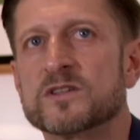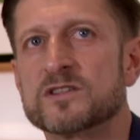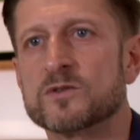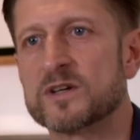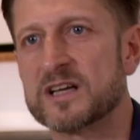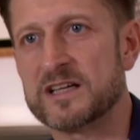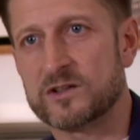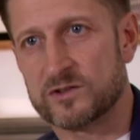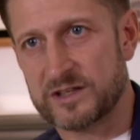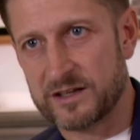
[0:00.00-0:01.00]
still keen
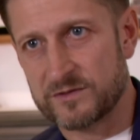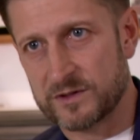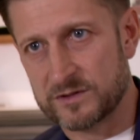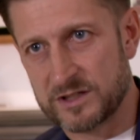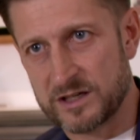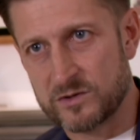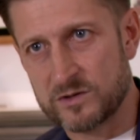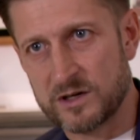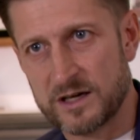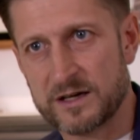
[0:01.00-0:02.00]
on that deal,
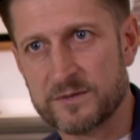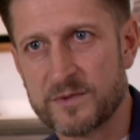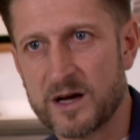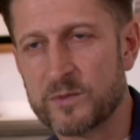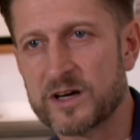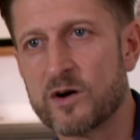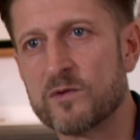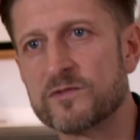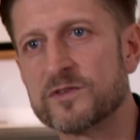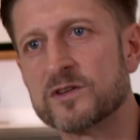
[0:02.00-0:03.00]
and we're
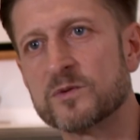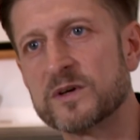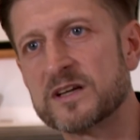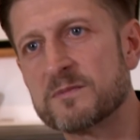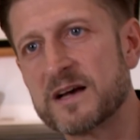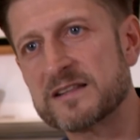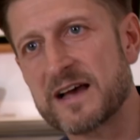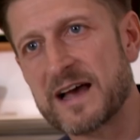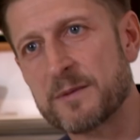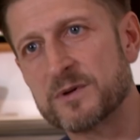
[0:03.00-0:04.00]
confident that we can make
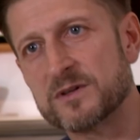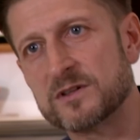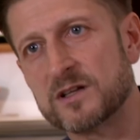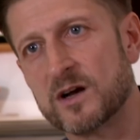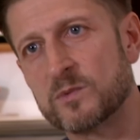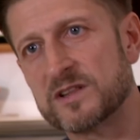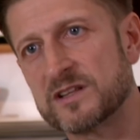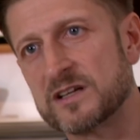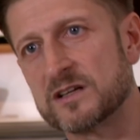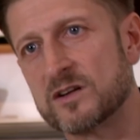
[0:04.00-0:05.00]
that happen. We
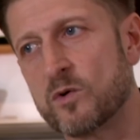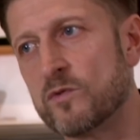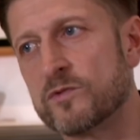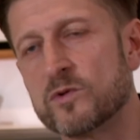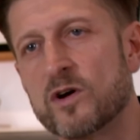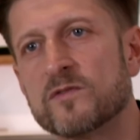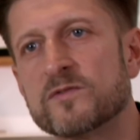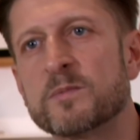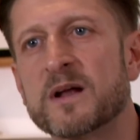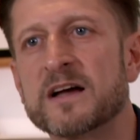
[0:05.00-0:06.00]
think an awful lot of
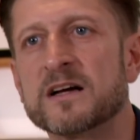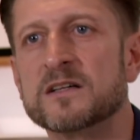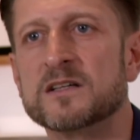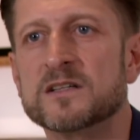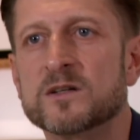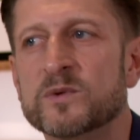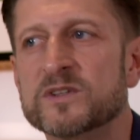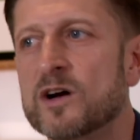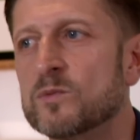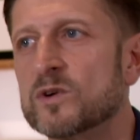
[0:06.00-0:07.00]
the player. We
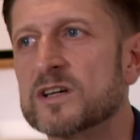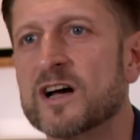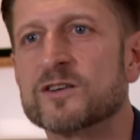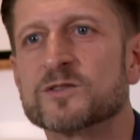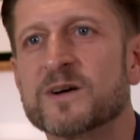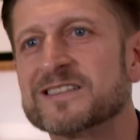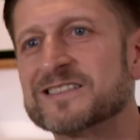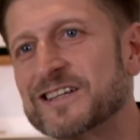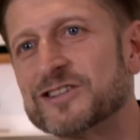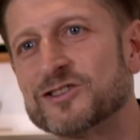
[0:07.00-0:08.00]
don't want to go to our
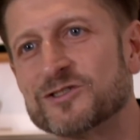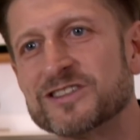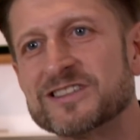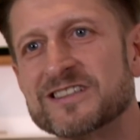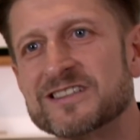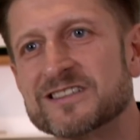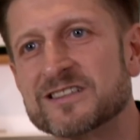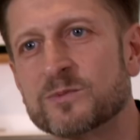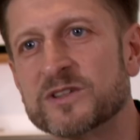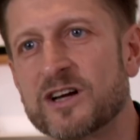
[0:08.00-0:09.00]
second choices,
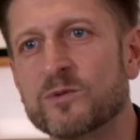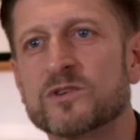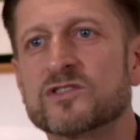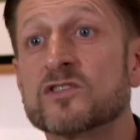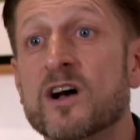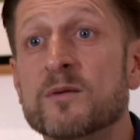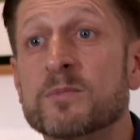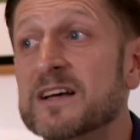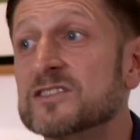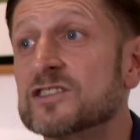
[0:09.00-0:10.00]
and we don't want to sign
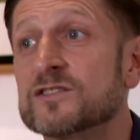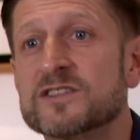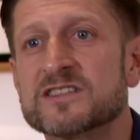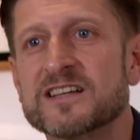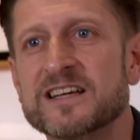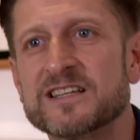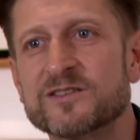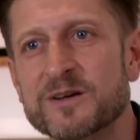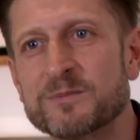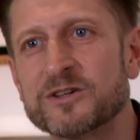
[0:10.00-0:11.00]
players just for the sake
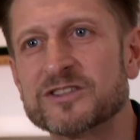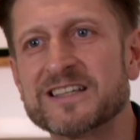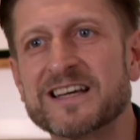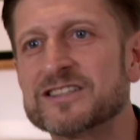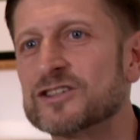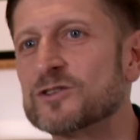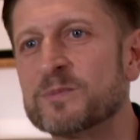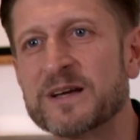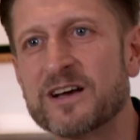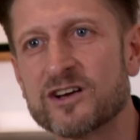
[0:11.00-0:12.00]
of it because it gets a good
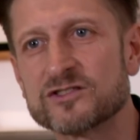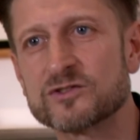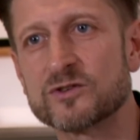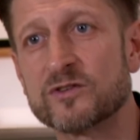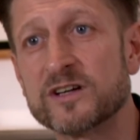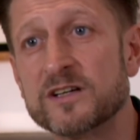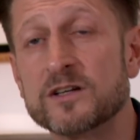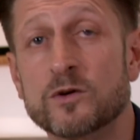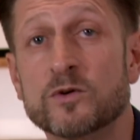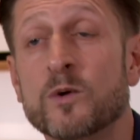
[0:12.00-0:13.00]
PR story.
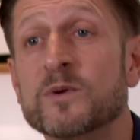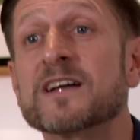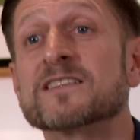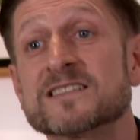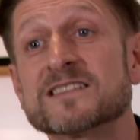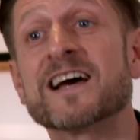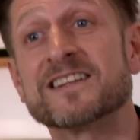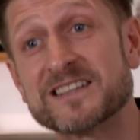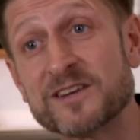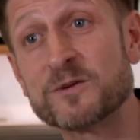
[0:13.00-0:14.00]
Although we
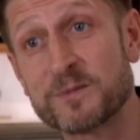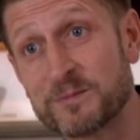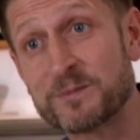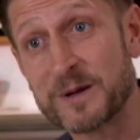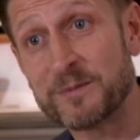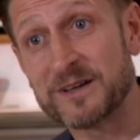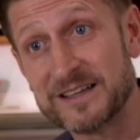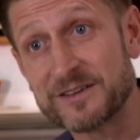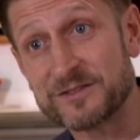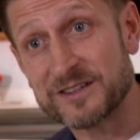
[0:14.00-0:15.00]
understand that giving people a
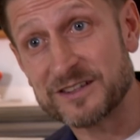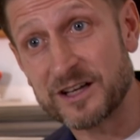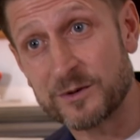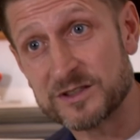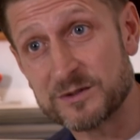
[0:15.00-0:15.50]
lift, is